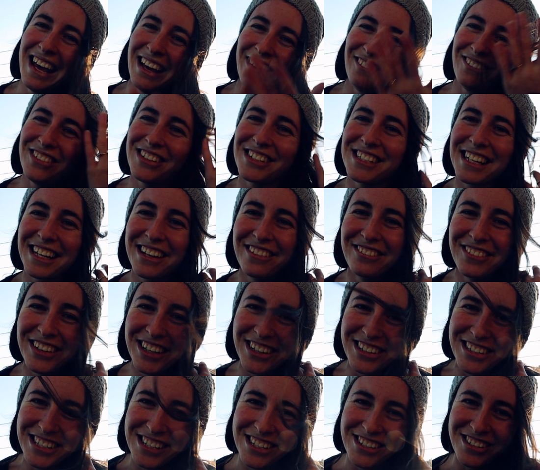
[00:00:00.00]
feels like a
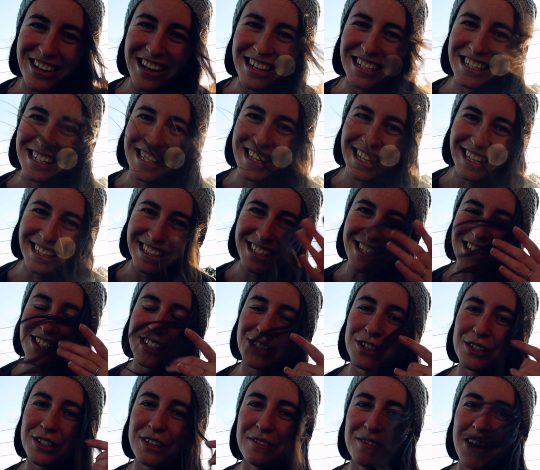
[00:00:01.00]
very strange thing to
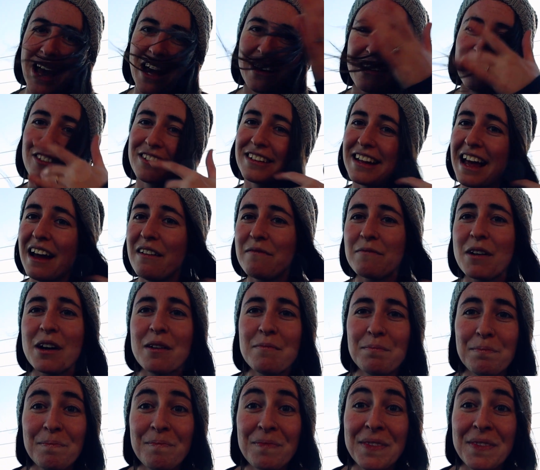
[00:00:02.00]
talk about on camera,